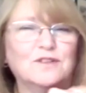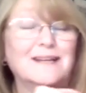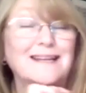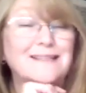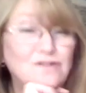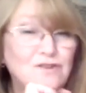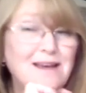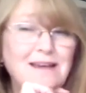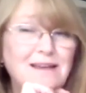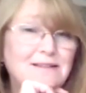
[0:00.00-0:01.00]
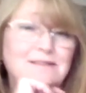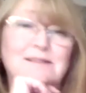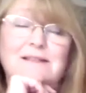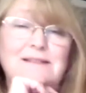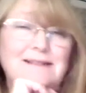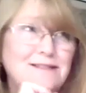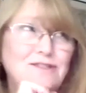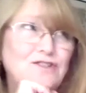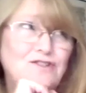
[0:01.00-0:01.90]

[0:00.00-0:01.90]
Let's try. Let's just